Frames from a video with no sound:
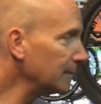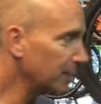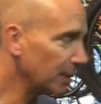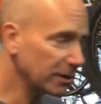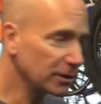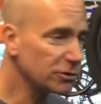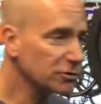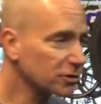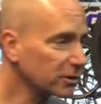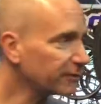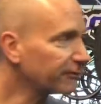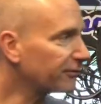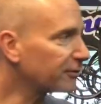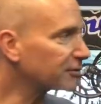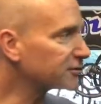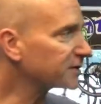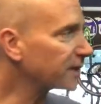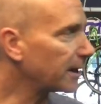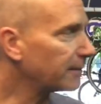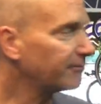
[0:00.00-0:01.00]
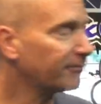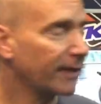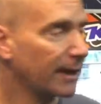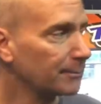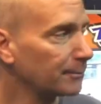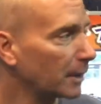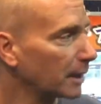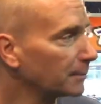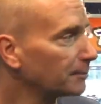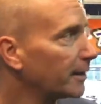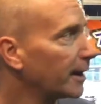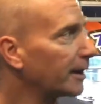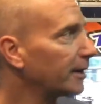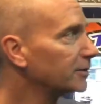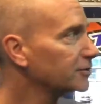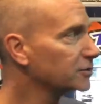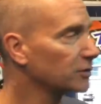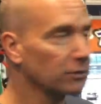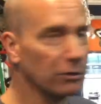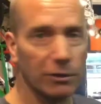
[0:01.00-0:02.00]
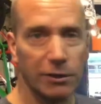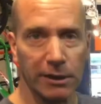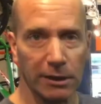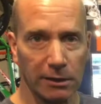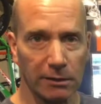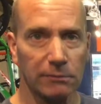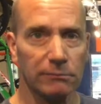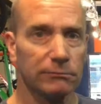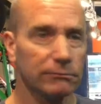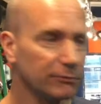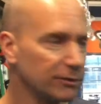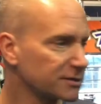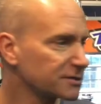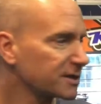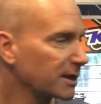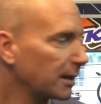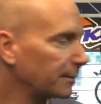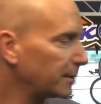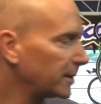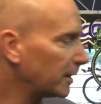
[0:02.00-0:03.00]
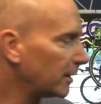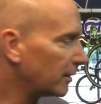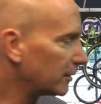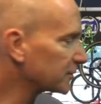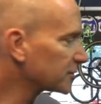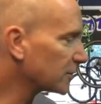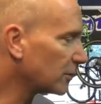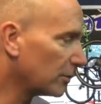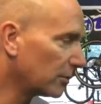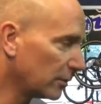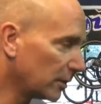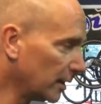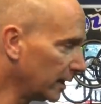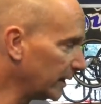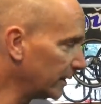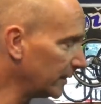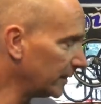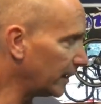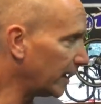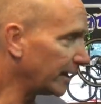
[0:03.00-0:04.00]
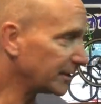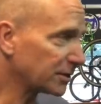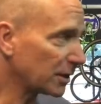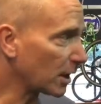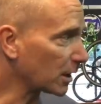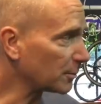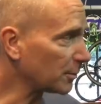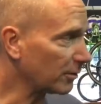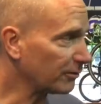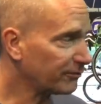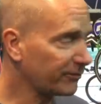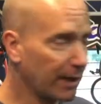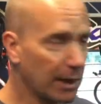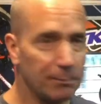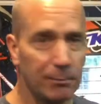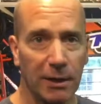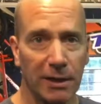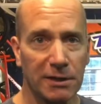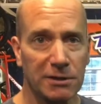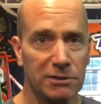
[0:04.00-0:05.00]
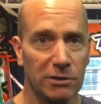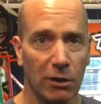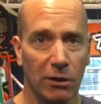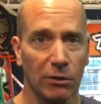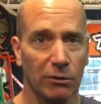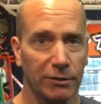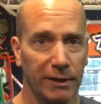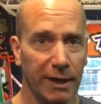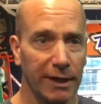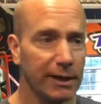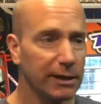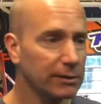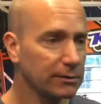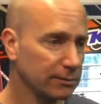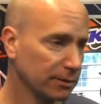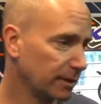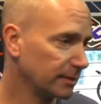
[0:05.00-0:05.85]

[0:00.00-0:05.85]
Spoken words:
But usually first-time fat bike buyers are looking this time of year. So I talk about fat bikes all day.